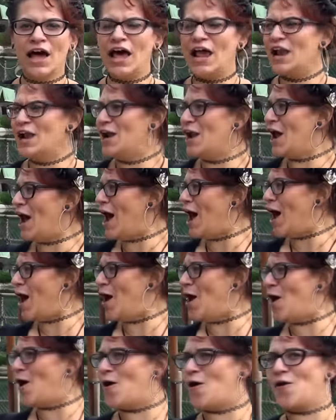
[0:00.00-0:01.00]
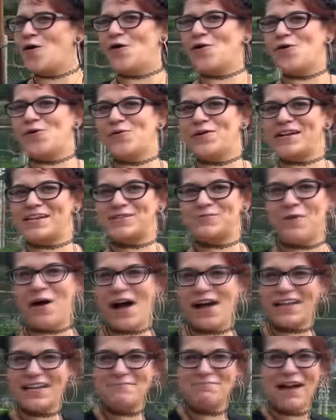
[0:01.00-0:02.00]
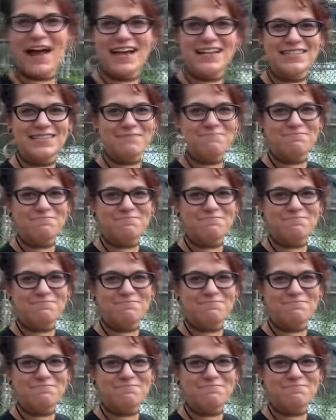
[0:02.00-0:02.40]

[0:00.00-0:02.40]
Hello! Yeah. when he's walking past